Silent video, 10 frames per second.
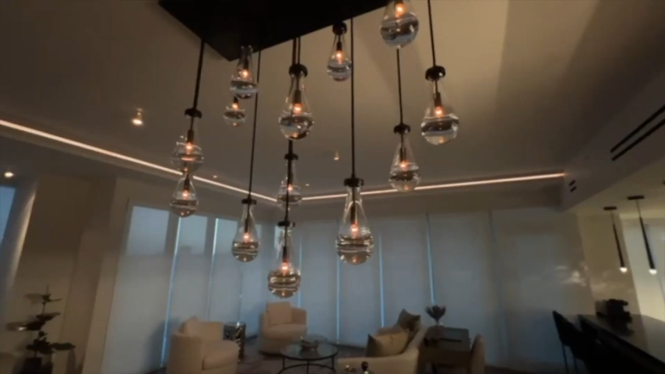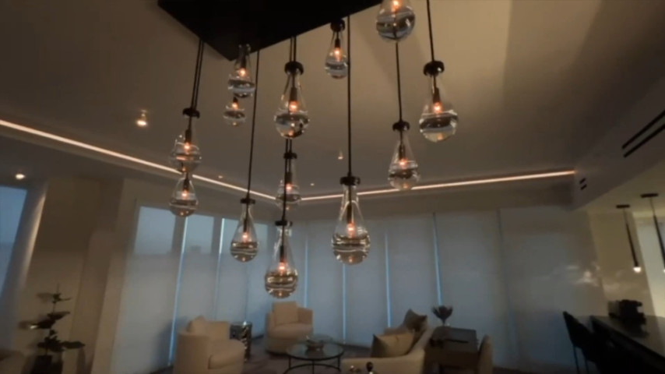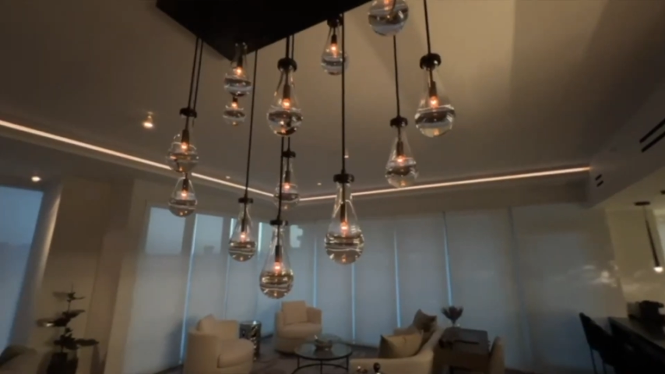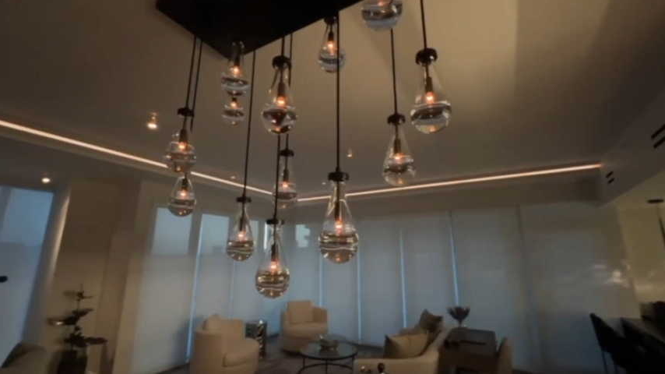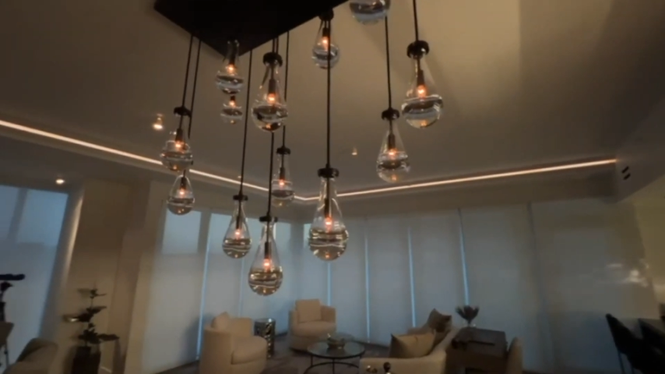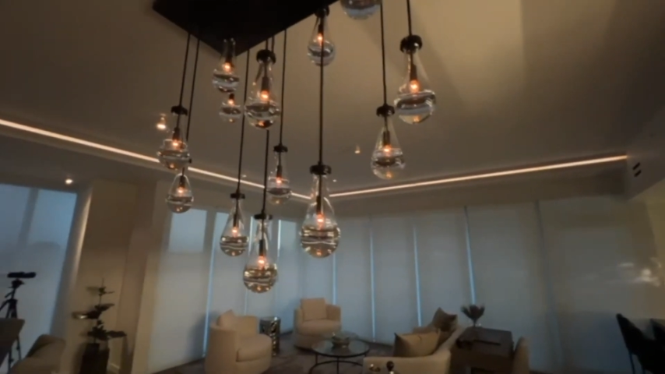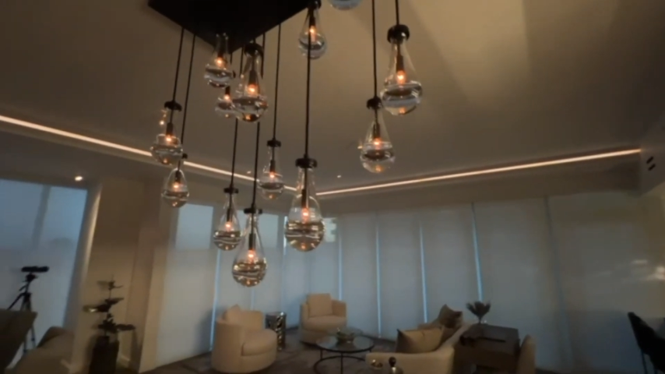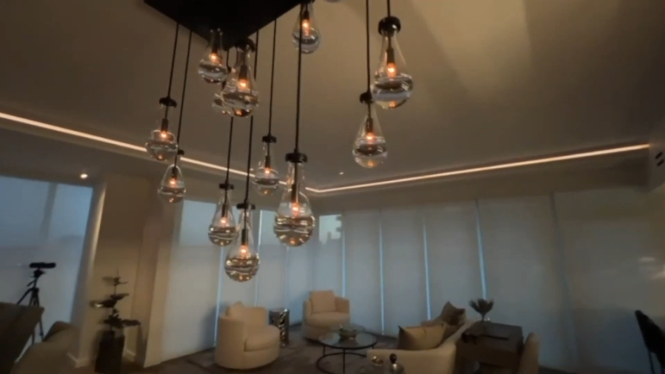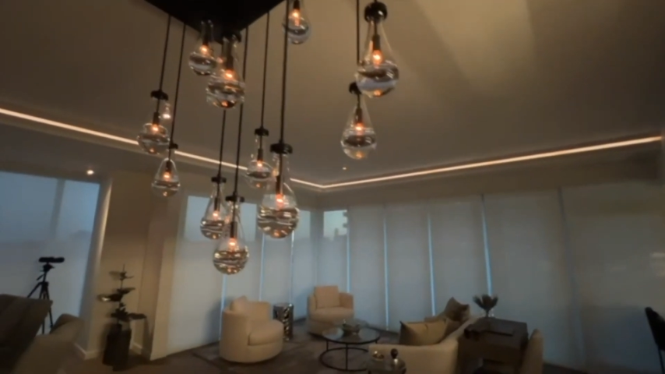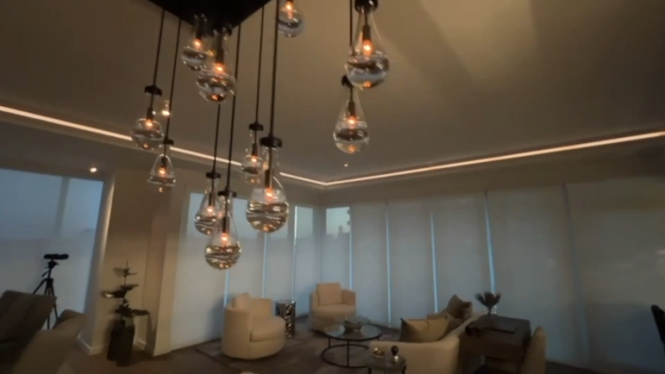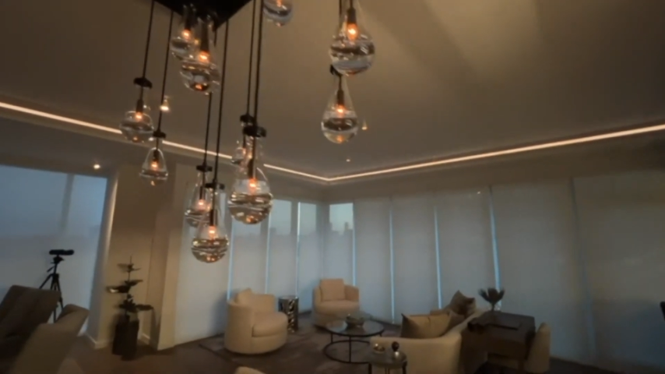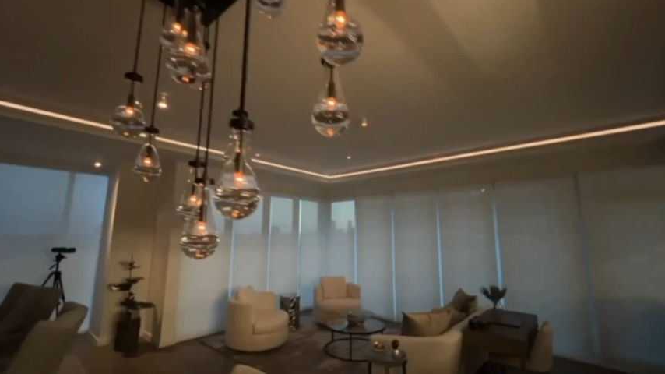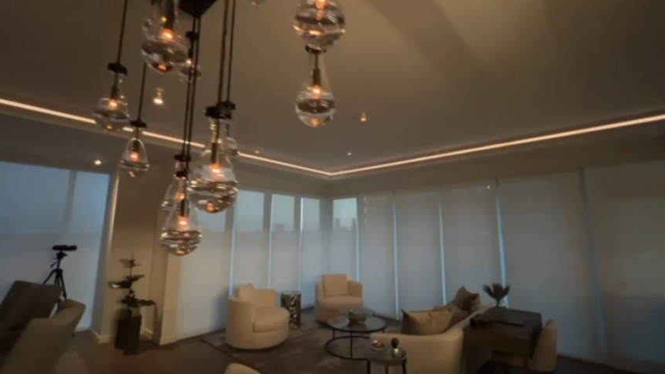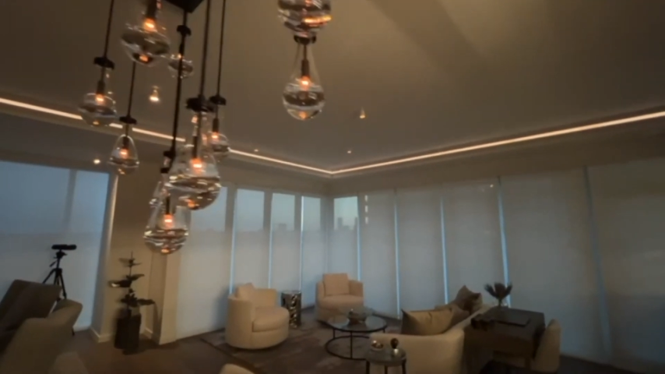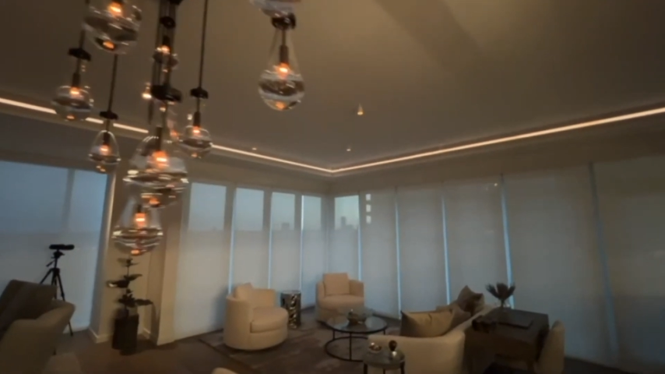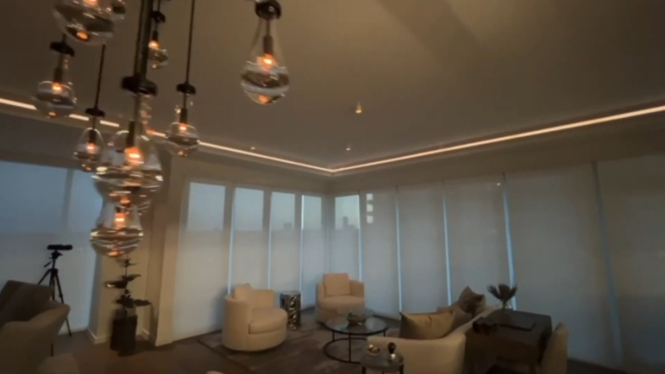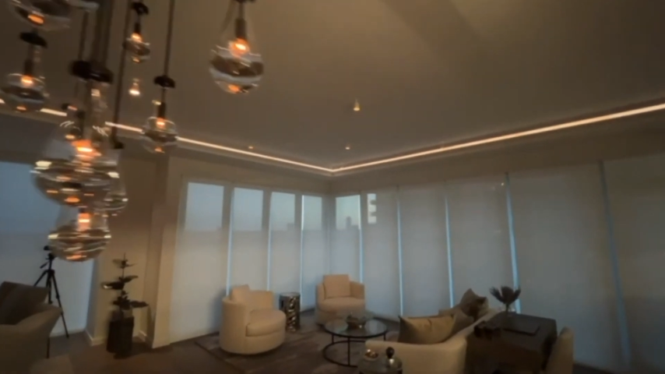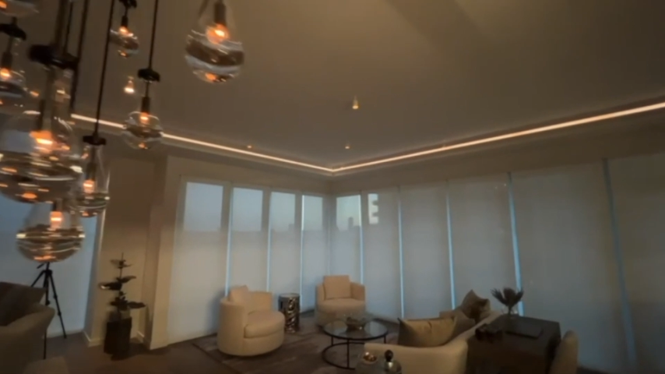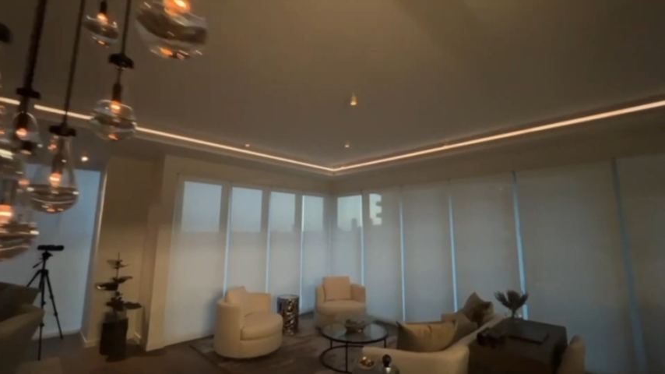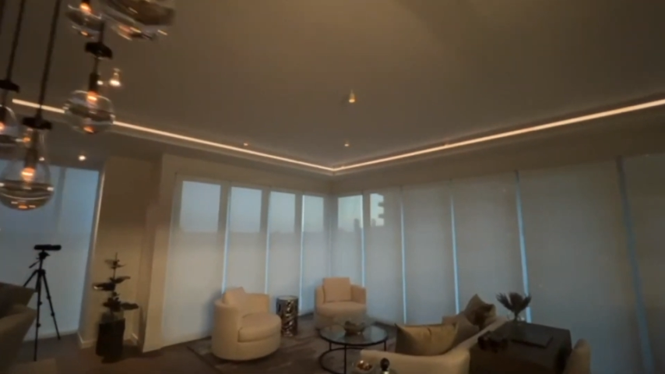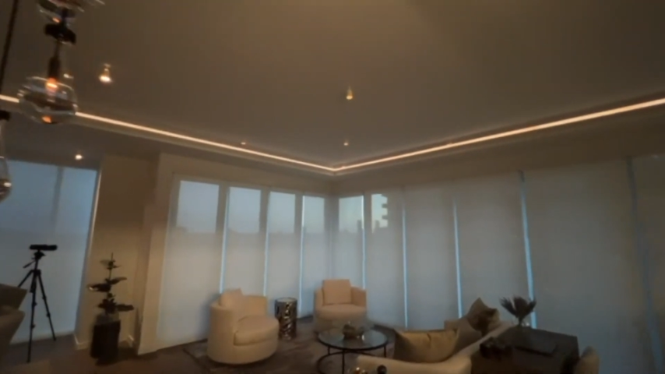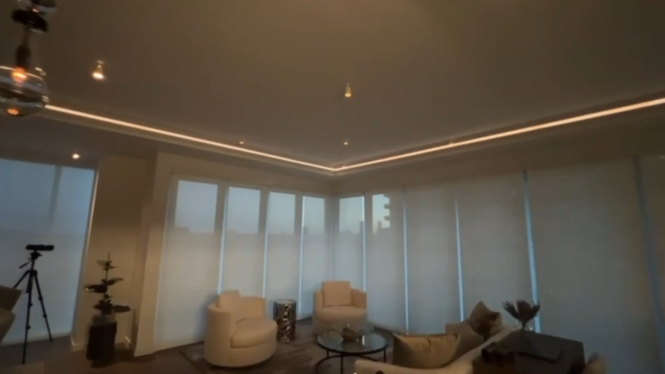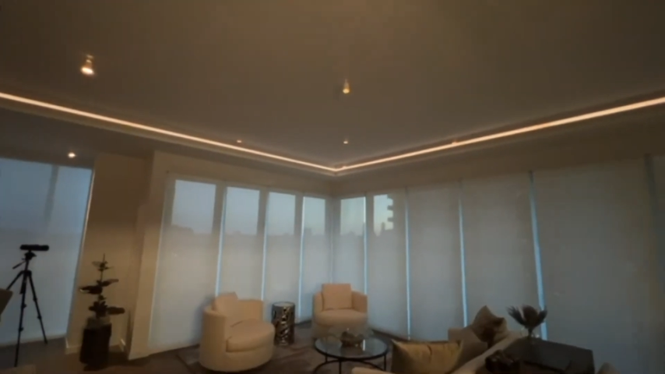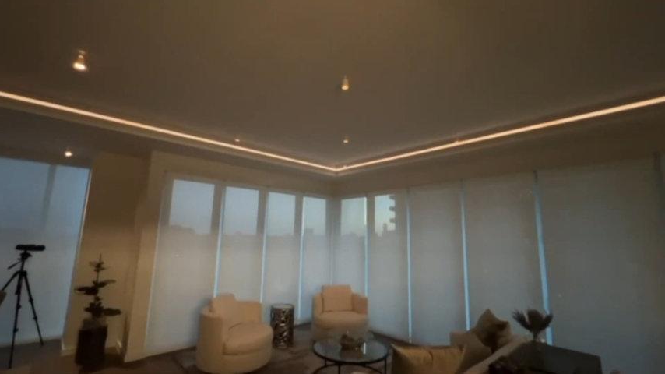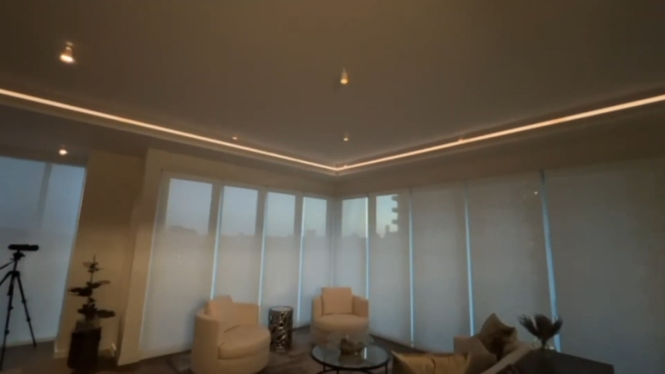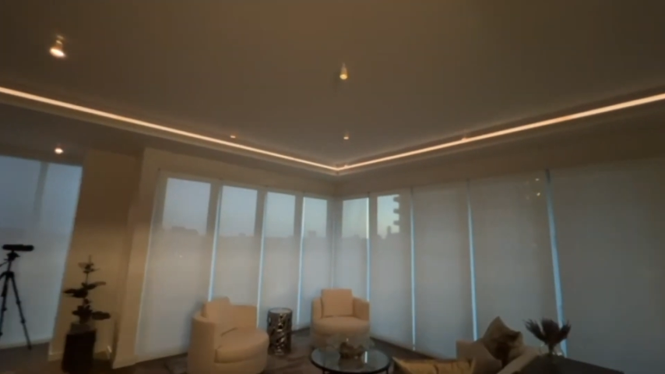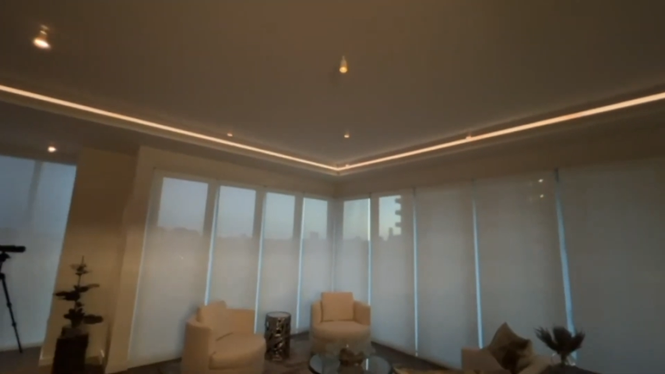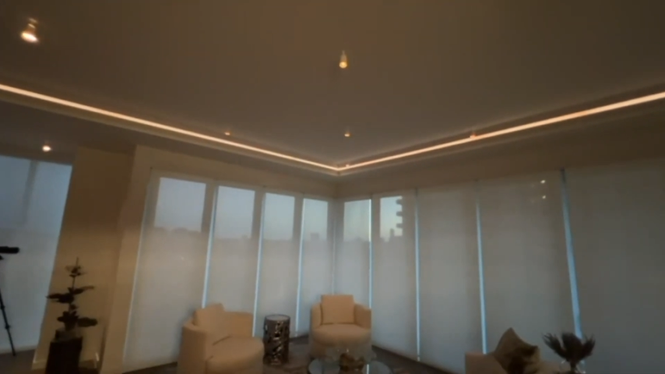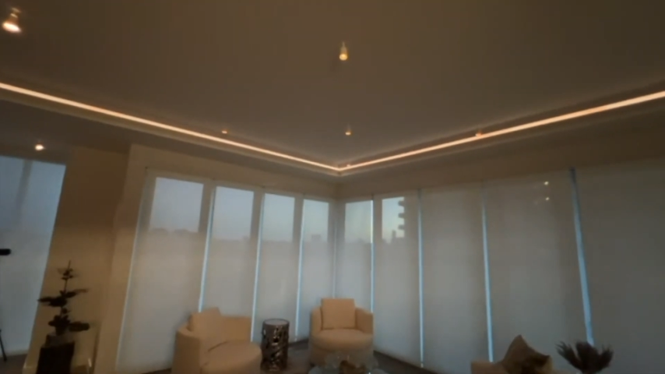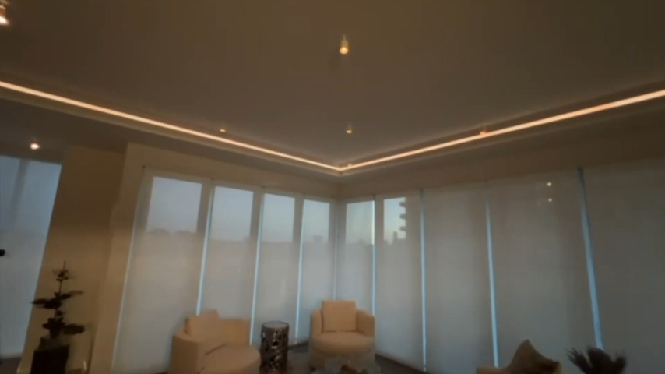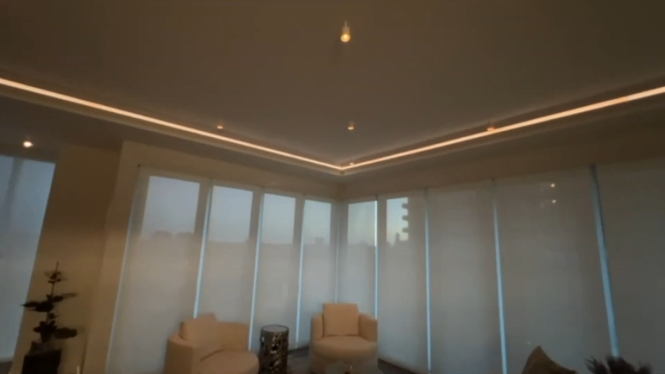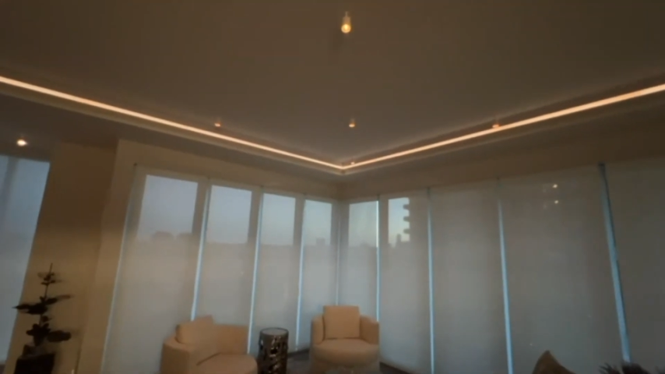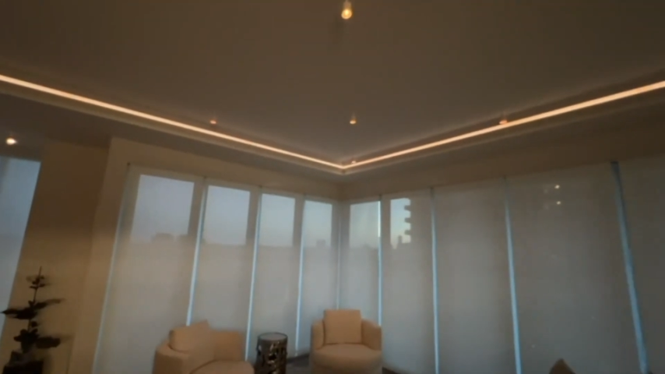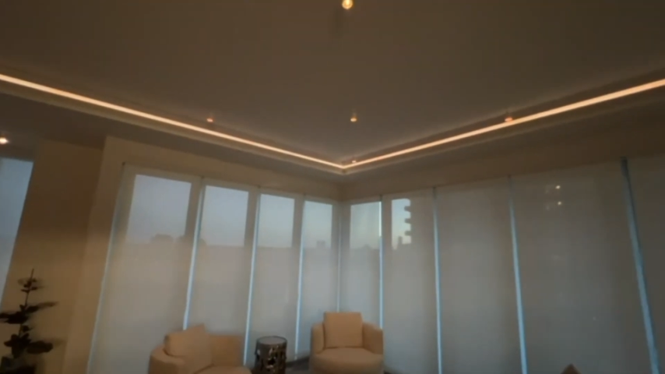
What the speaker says: (no speaker visible)